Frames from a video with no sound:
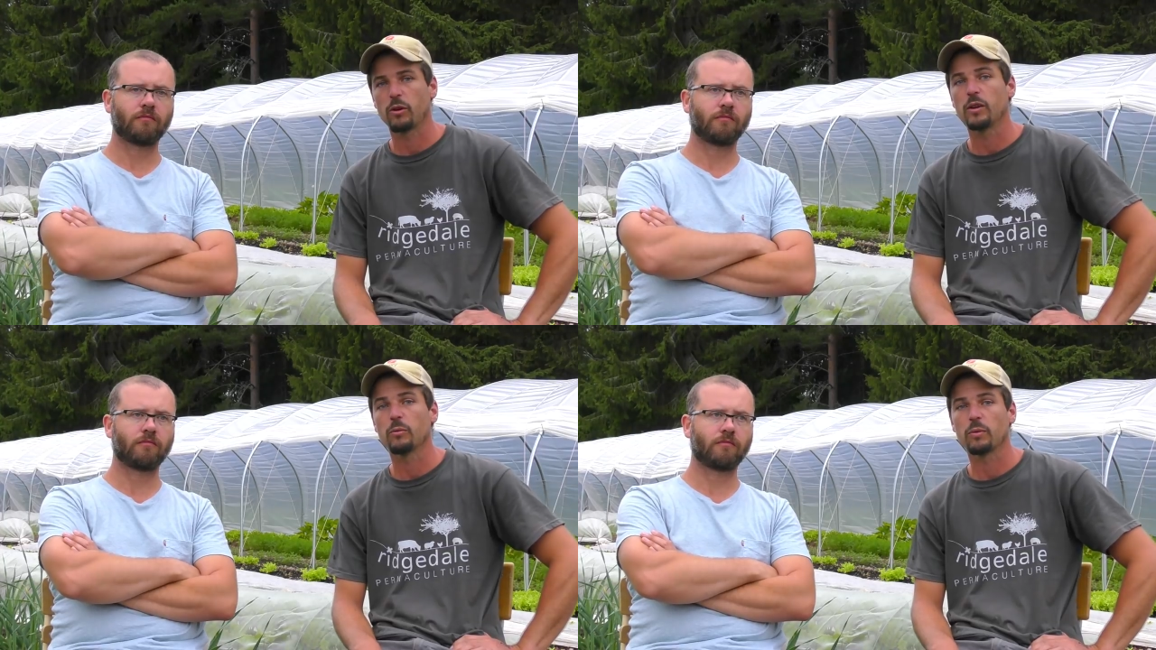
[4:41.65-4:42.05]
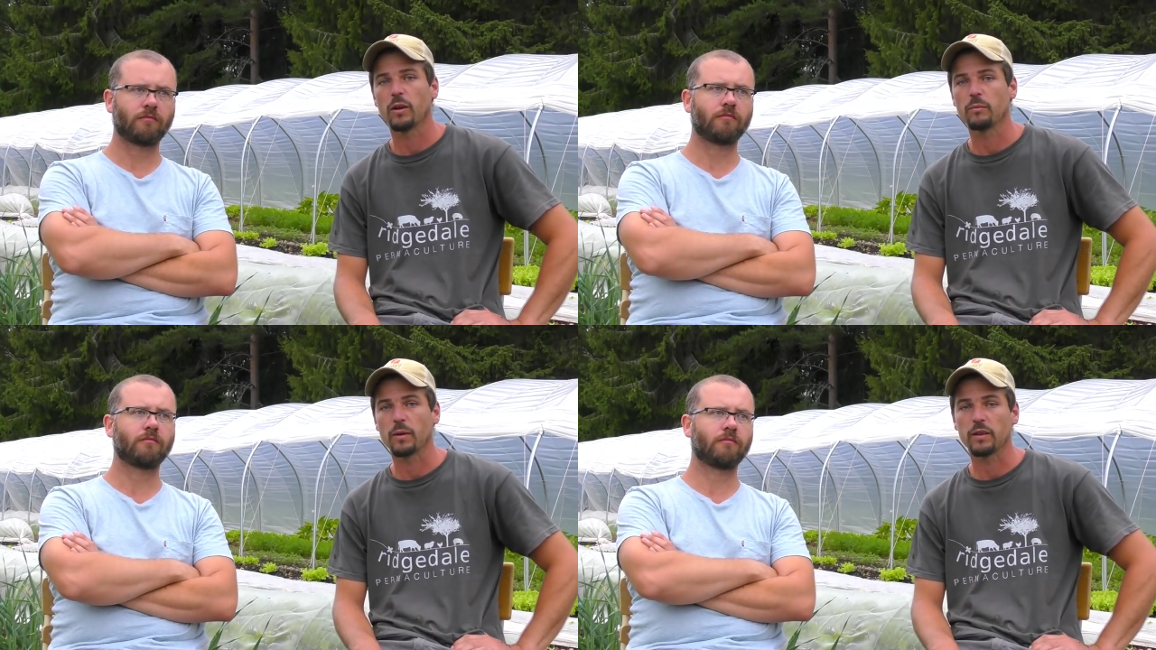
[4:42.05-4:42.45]
Speaker 1: perennial
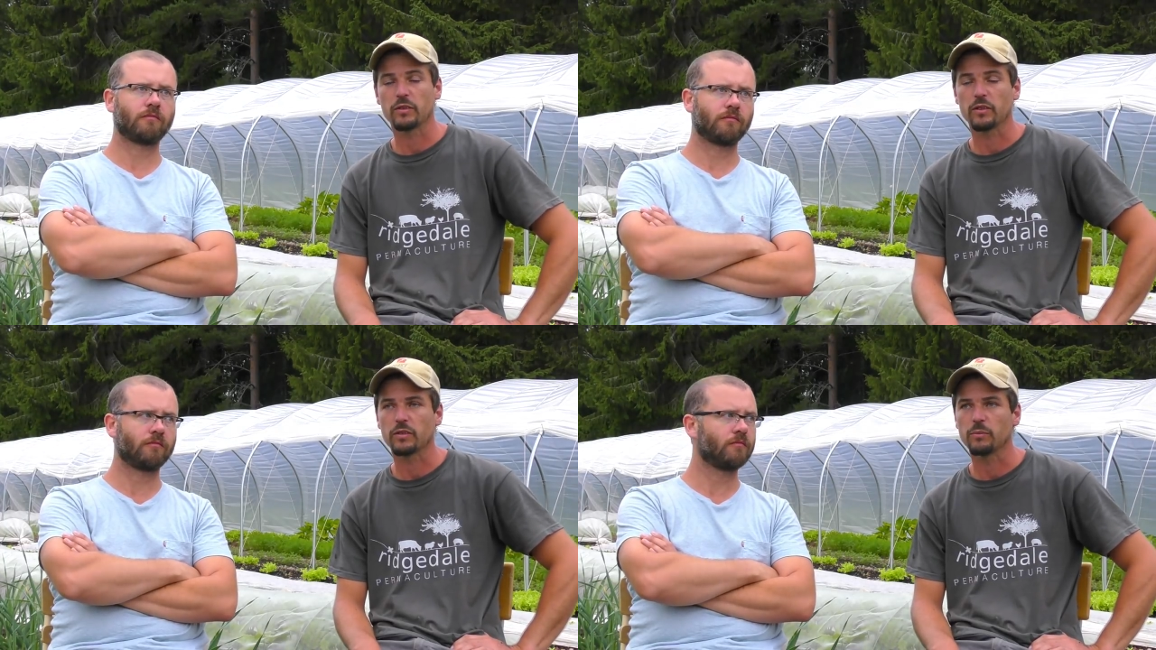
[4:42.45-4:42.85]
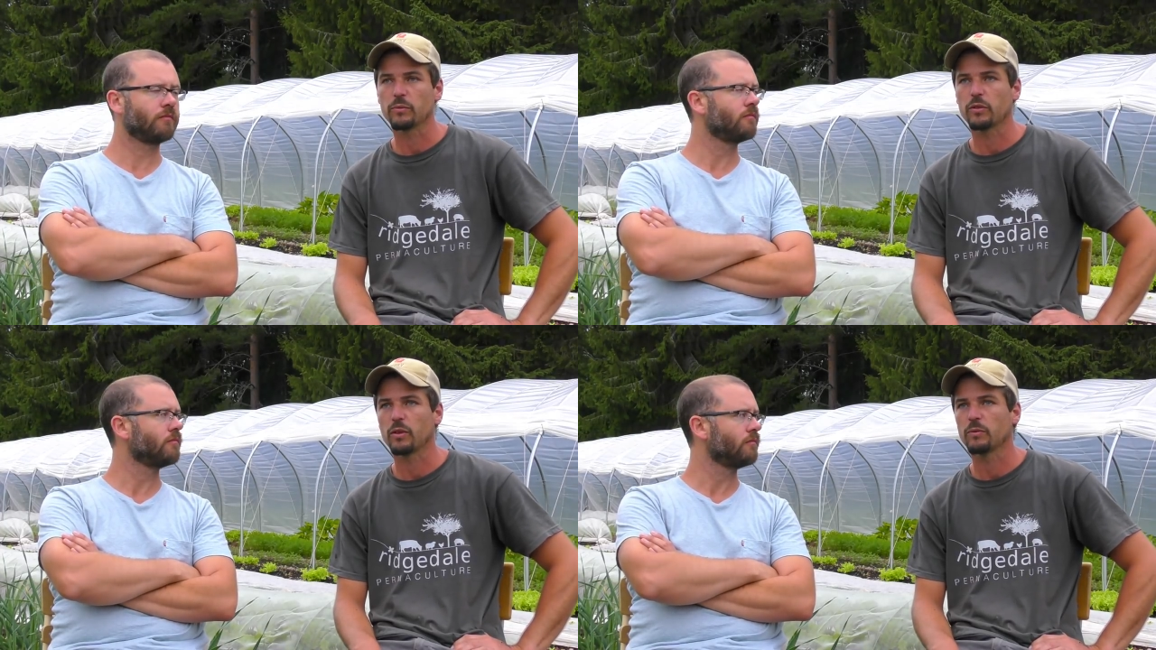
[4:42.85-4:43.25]
plant-based
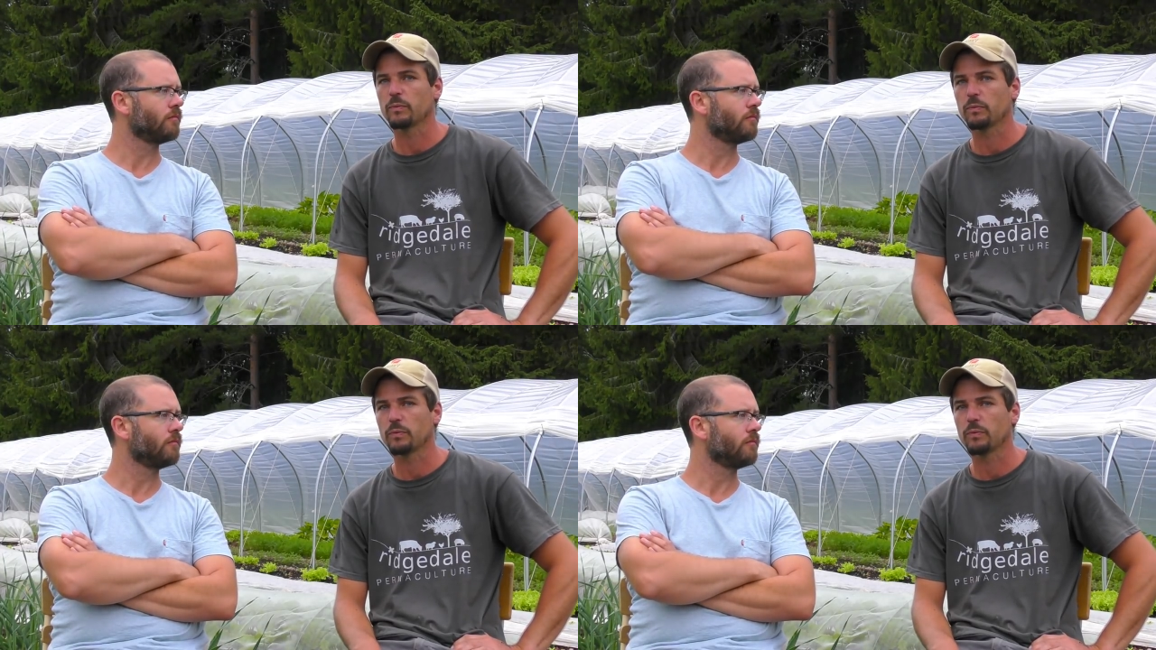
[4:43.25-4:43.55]
systems, so